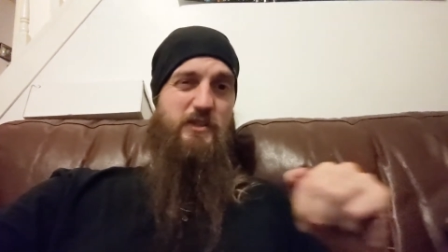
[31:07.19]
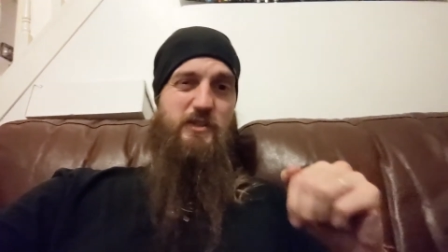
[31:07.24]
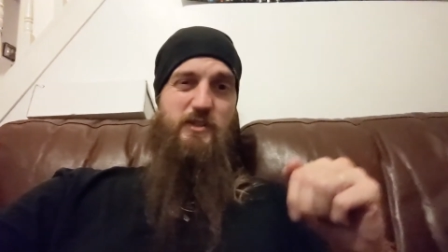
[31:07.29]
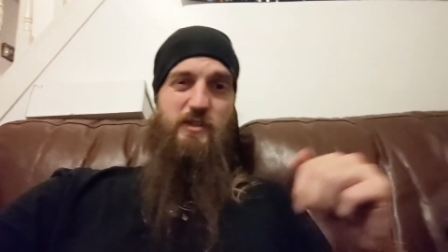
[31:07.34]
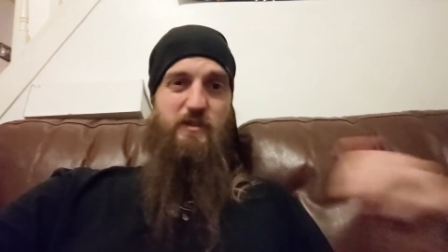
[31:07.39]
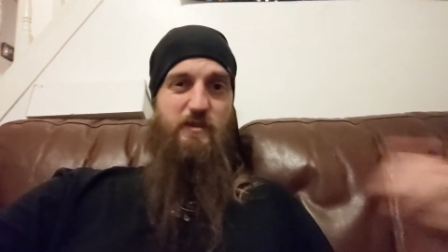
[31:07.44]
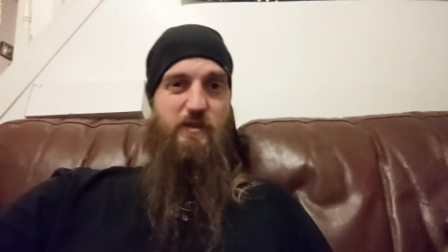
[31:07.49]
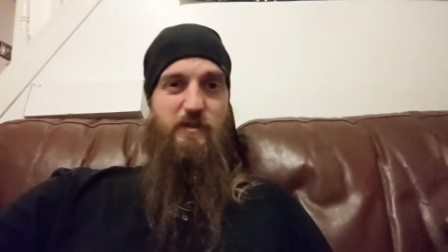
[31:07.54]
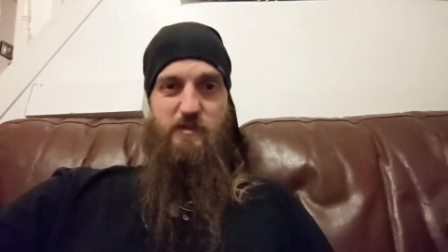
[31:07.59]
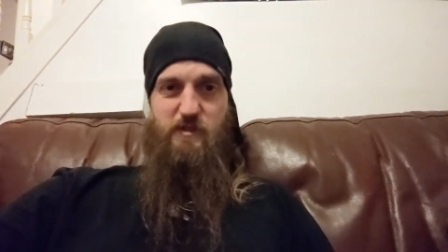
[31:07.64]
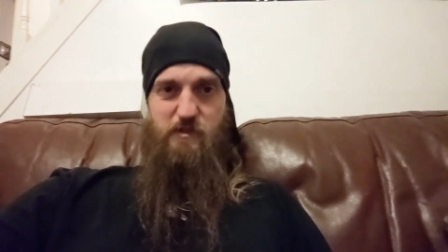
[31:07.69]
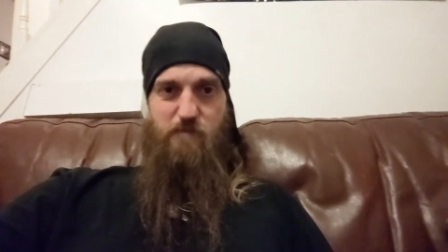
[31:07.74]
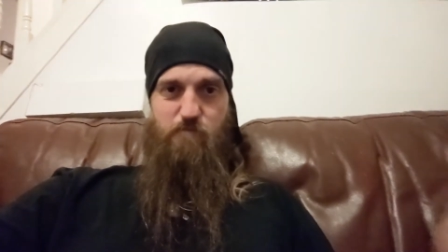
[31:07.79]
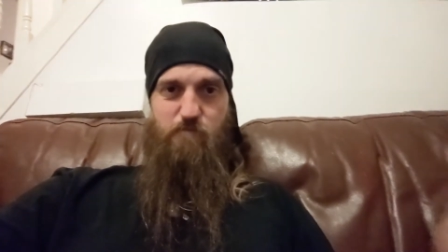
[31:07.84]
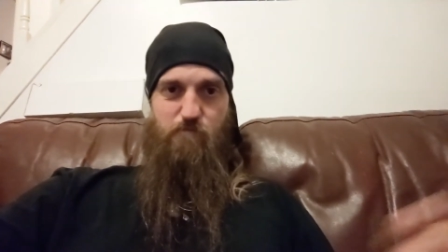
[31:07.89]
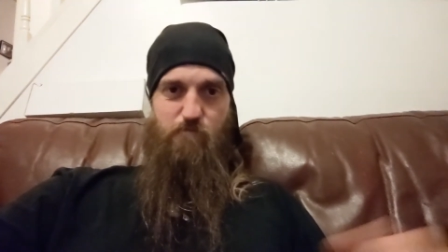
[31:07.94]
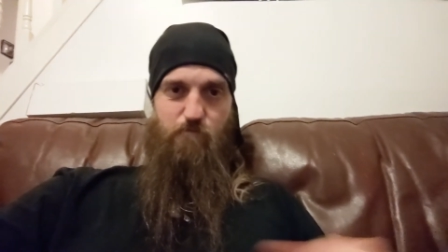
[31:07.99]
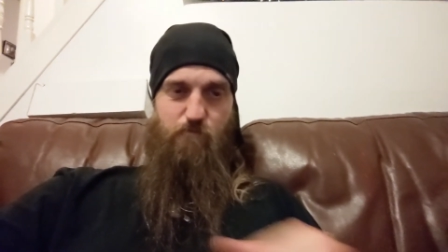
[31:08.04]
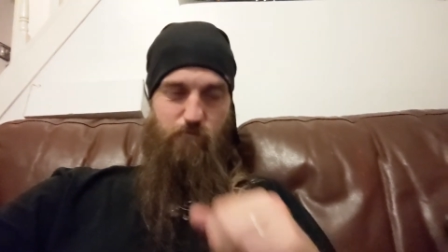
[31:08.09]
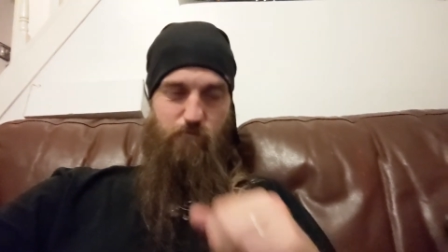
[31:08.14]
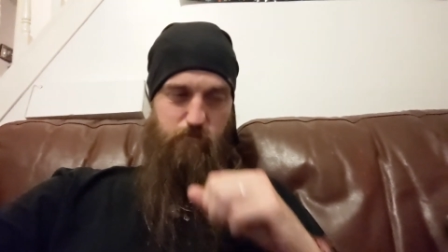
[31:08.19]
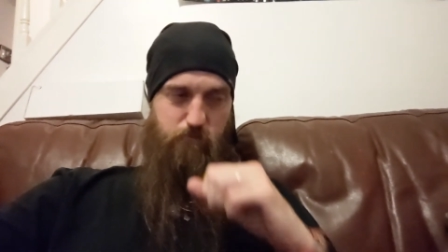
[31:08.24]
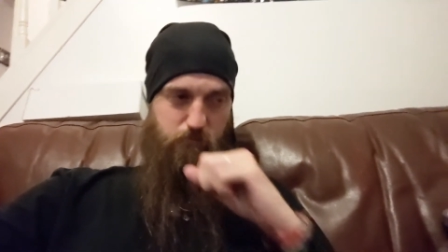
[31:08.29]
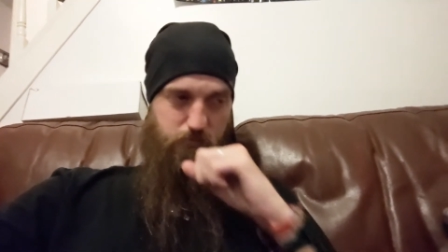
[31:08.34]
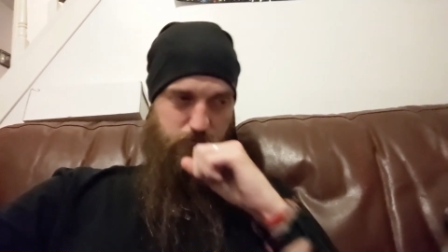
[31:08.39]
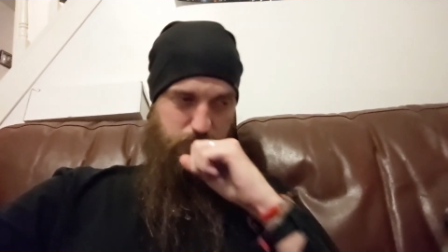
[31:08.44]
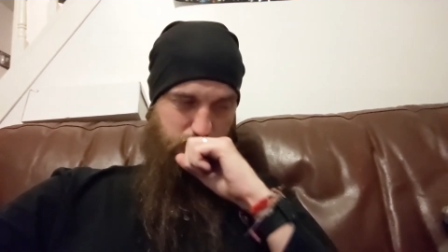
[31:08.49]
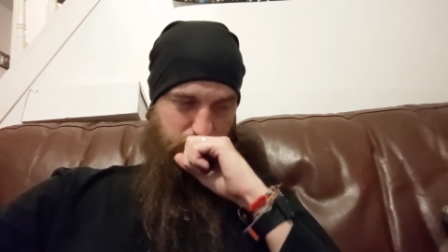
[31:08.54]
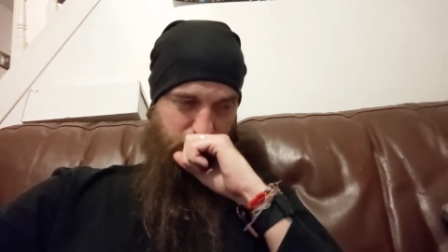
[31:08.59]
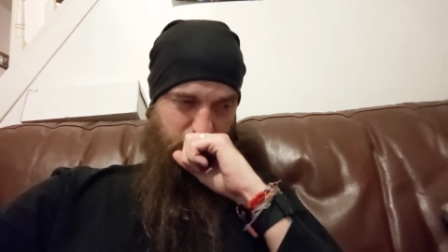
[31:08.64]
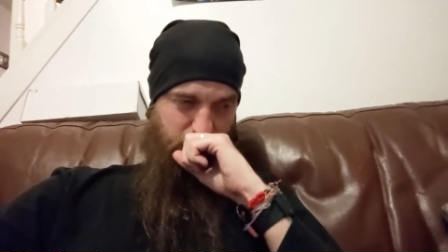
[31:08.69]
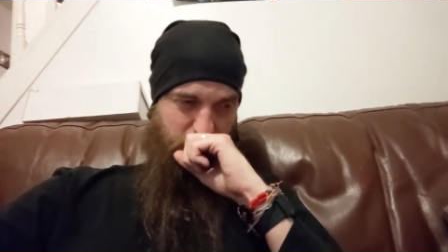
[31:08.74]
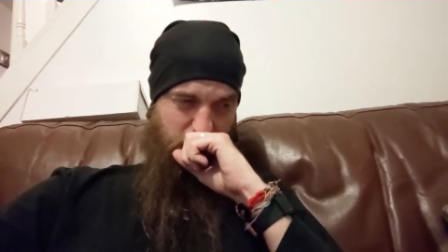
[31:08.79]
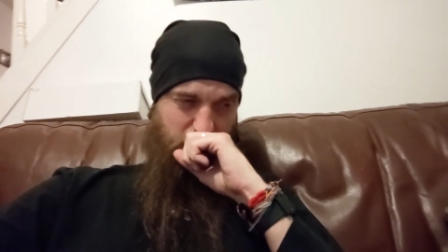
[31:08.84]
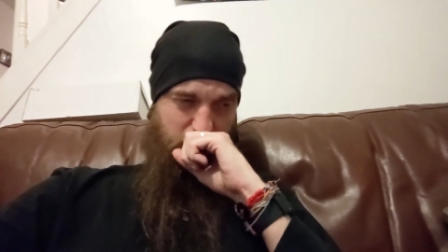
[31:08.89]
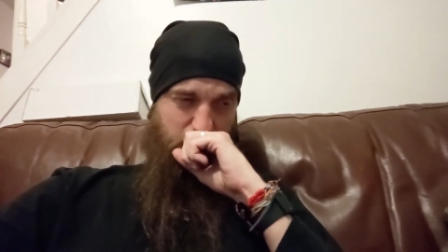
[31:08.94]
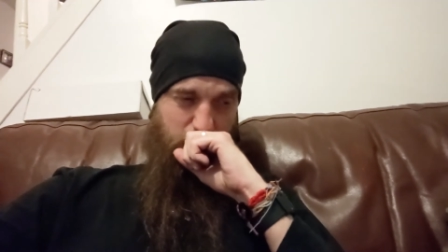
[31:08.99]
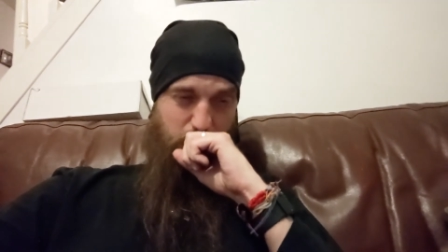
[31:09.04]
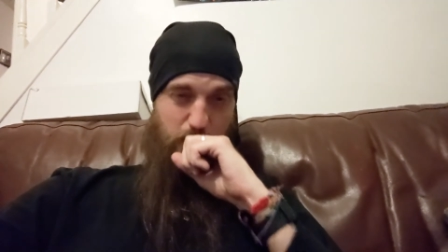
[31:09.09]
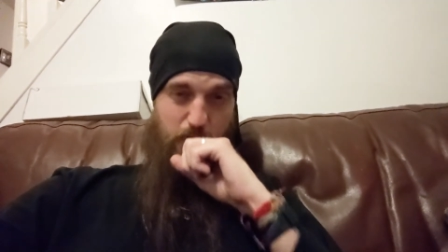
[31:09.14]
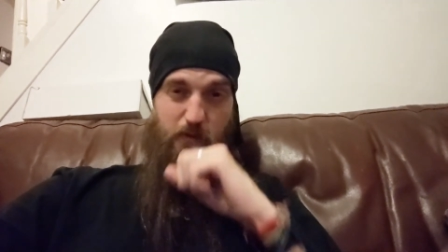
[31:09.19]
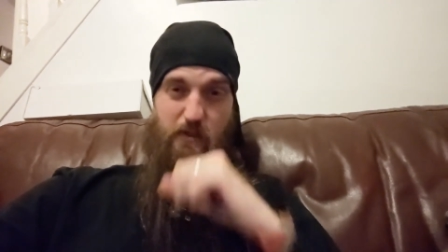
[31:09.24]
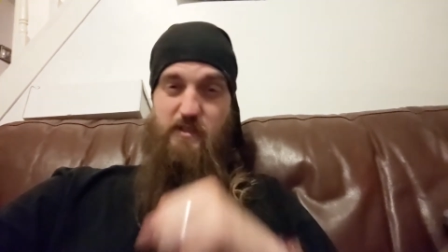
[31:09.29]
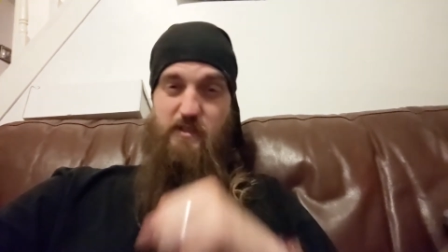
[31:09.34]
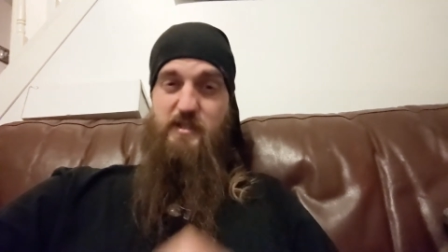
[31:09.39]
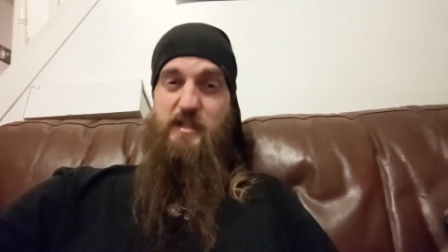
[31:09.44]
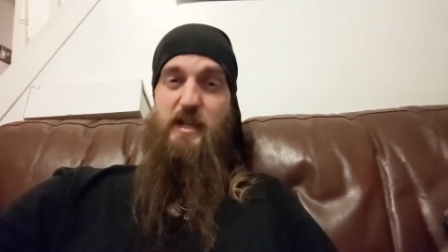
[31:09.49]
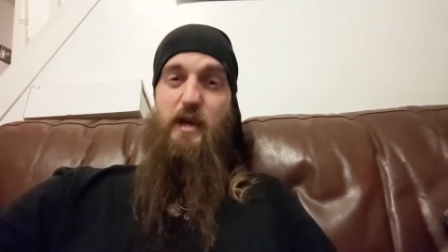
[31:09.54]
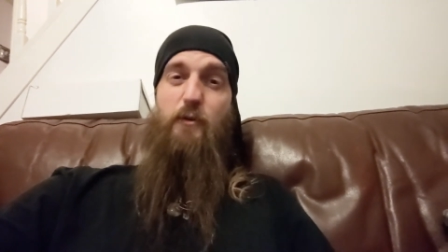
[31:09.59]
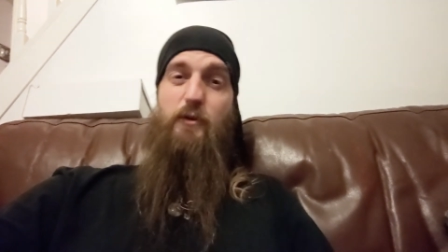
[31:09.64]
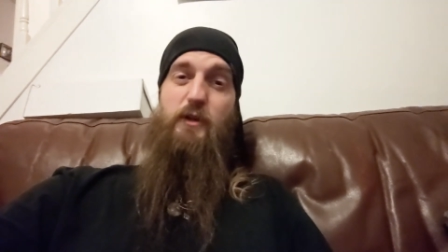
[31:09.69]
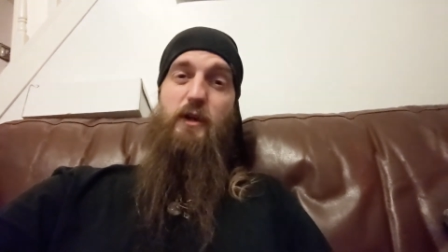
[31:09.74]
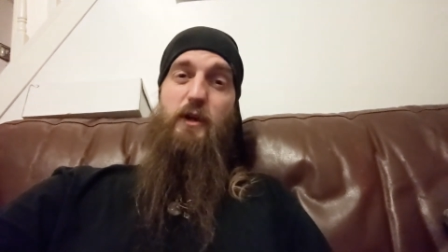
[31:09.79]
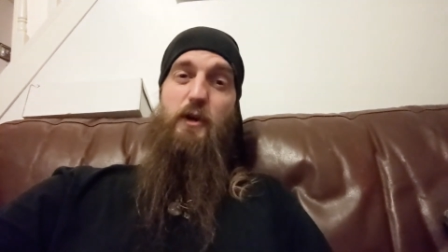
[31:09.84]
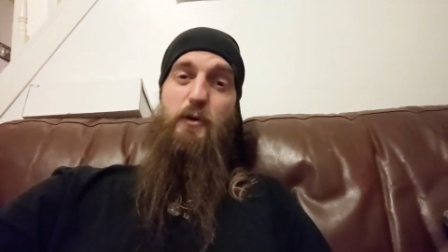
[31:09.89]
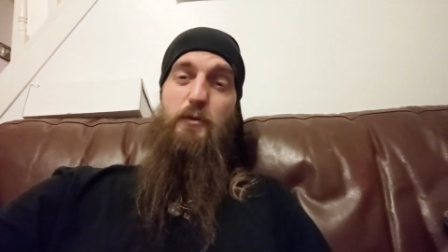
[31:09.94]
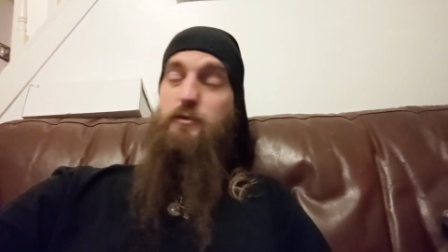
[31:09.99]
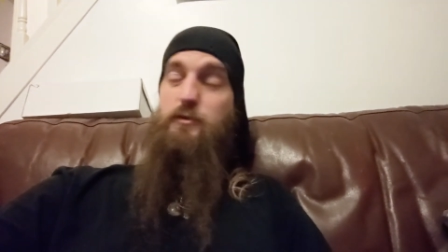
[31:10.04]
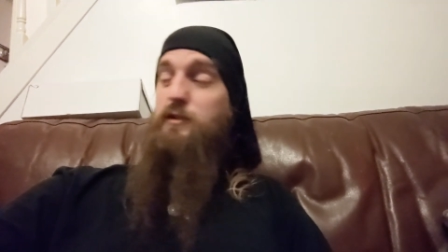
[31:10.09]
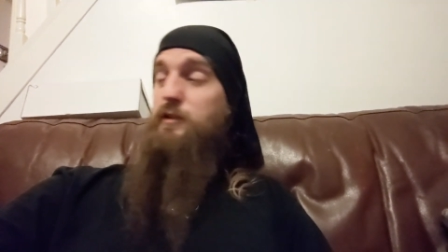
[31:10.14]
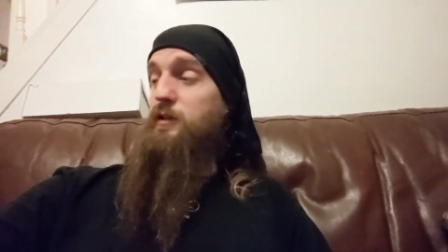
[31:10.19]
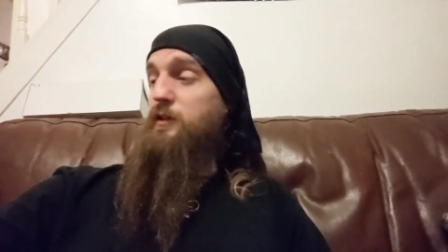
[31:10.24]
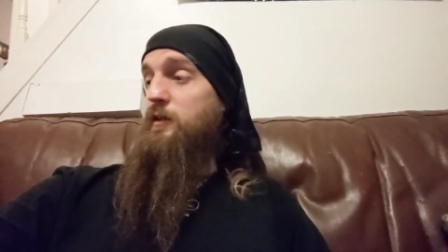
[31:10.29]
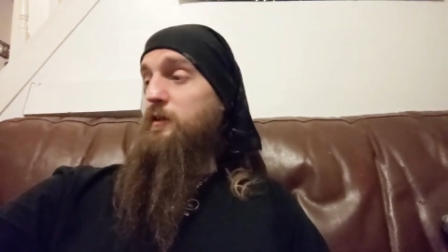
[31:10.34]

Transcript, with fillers: each and and oh, let's see how it goes.